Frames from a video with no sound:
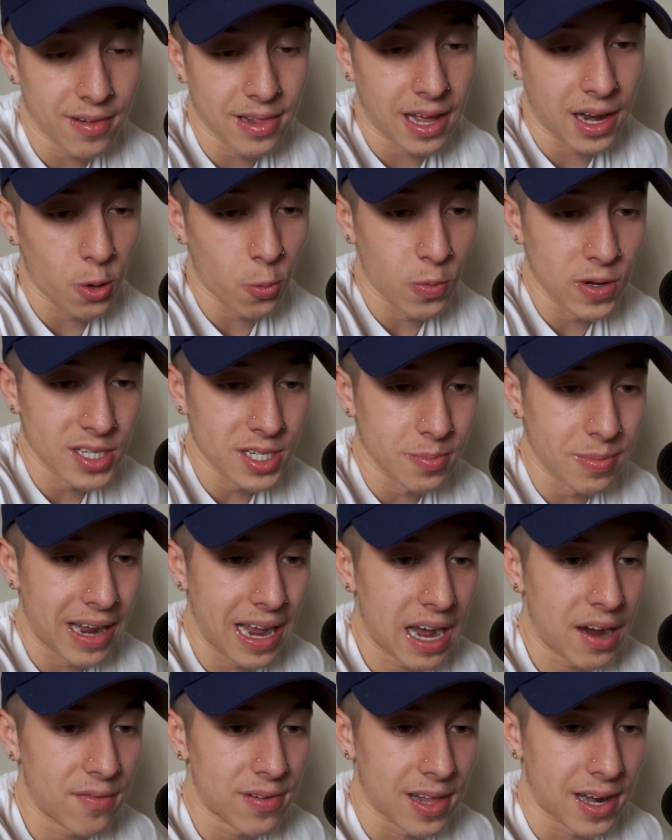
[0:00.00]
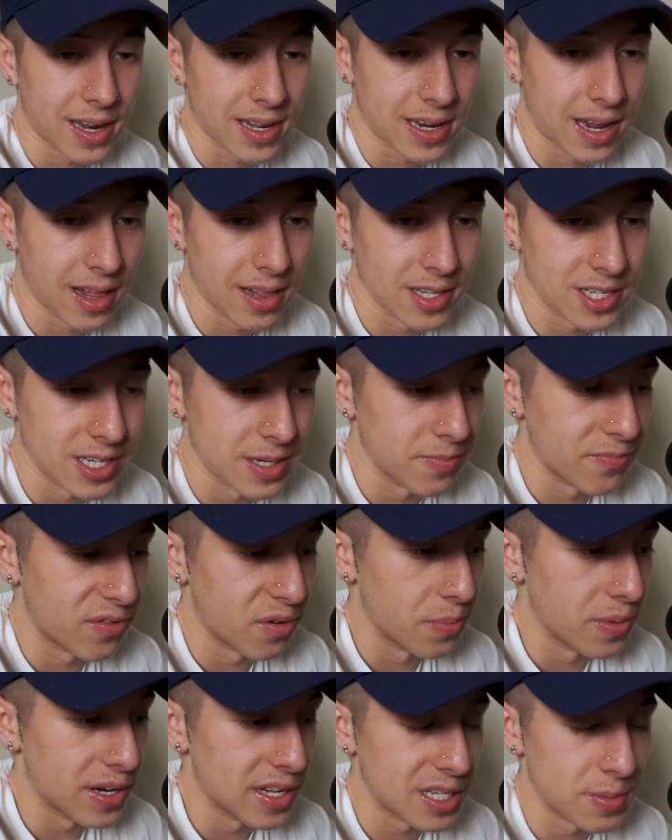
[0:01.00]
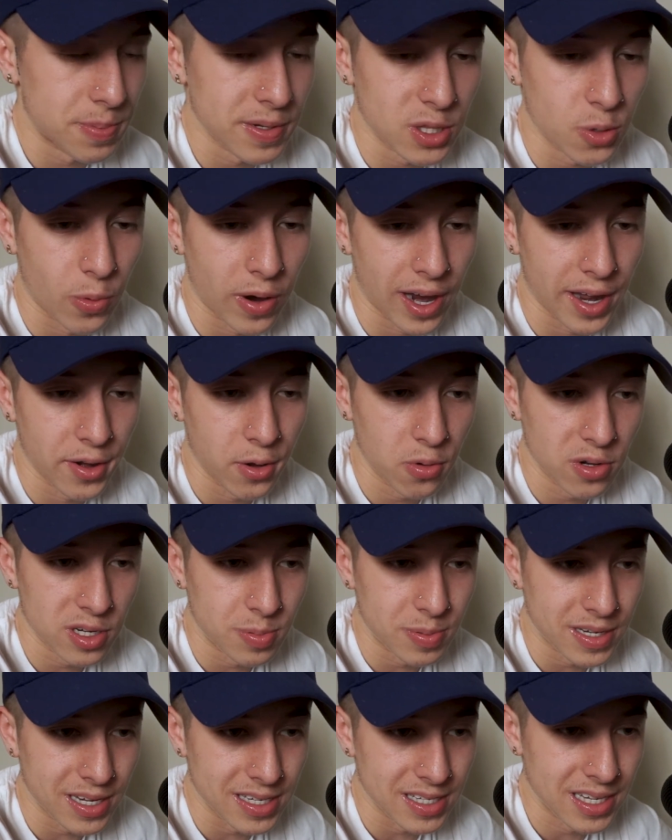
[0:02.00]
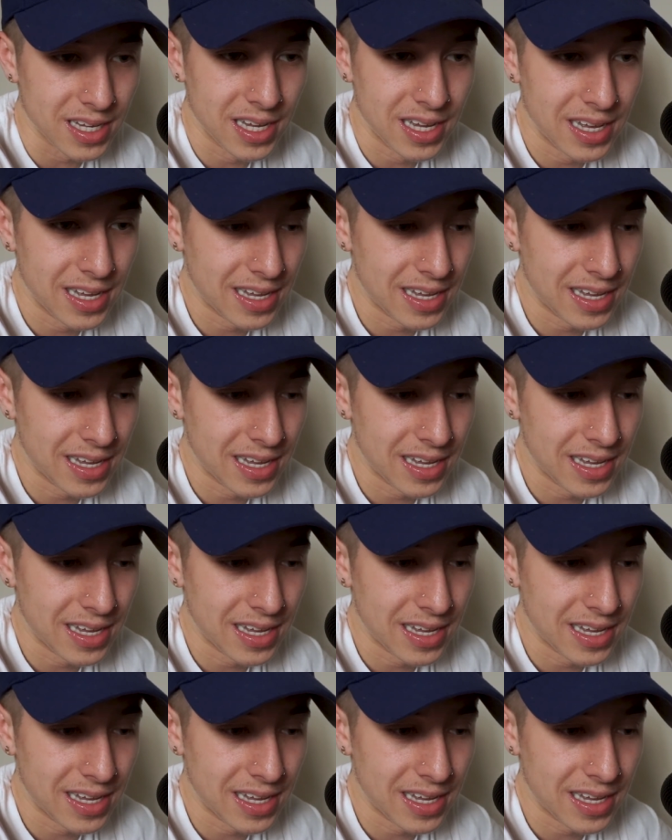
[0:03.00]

a lot of wisdom and have a lot of knowledge, and for me to speak the way I do is because